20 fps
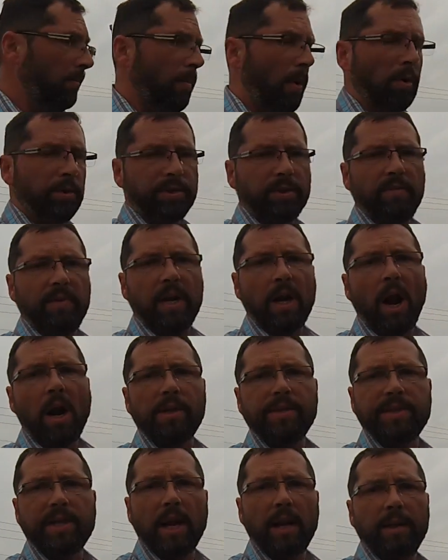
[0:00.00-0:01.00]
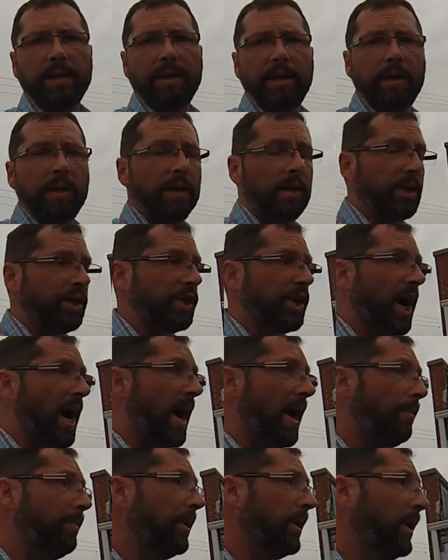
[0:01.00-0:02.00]
most of it i'll sell it here in the
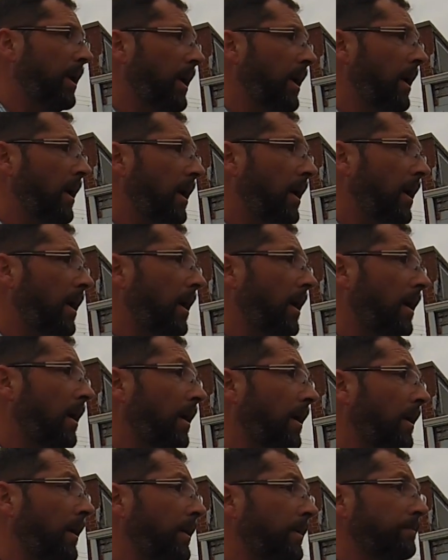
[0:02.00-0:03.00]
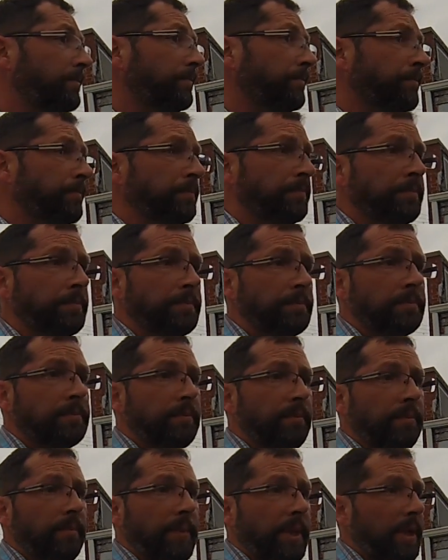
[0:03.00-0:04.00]
shop um,
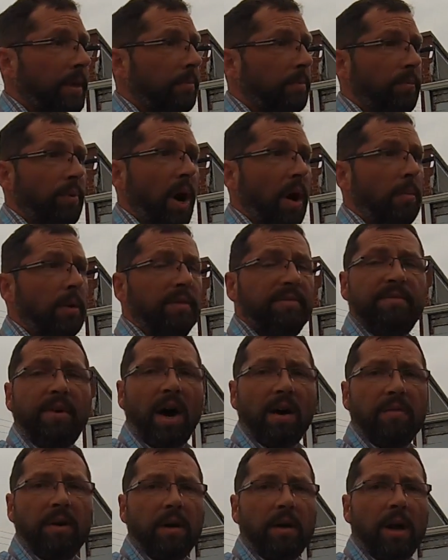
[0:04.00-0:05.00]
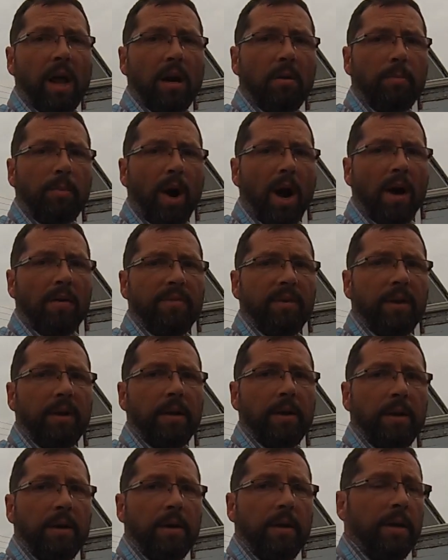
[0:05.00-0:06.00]
probably $500 profit
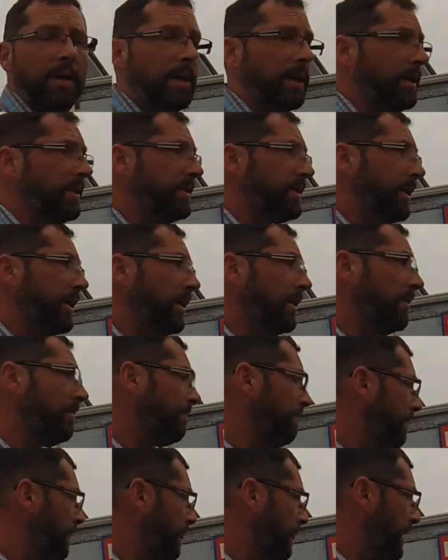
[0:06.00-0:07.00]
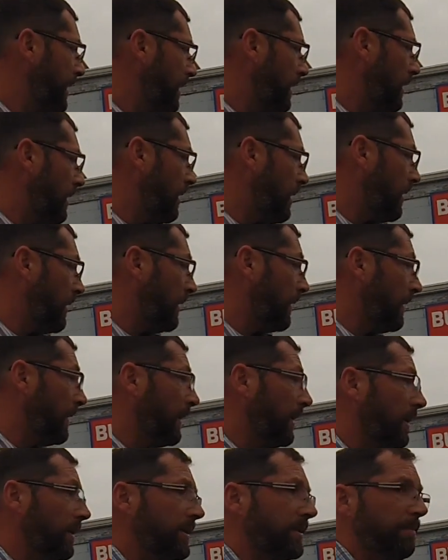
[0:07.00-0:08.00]
here easy
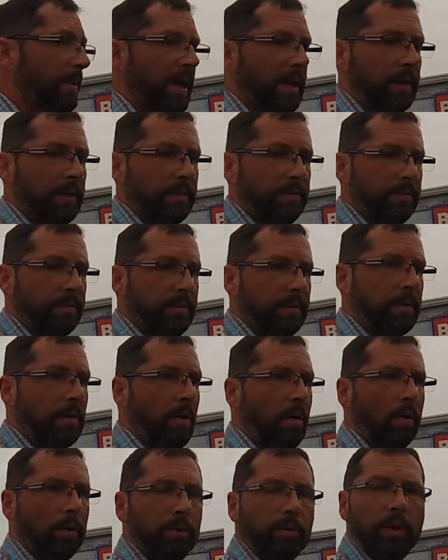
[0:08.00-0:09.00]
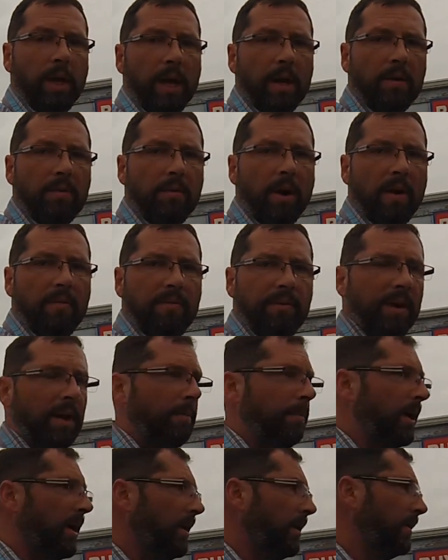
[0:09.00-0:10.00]
uh, spent altogether roughly
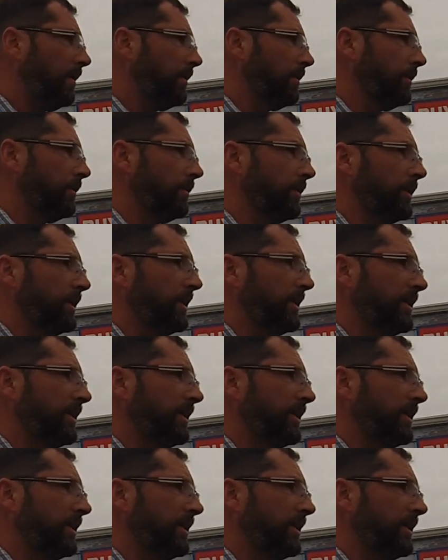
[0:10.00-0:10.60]
about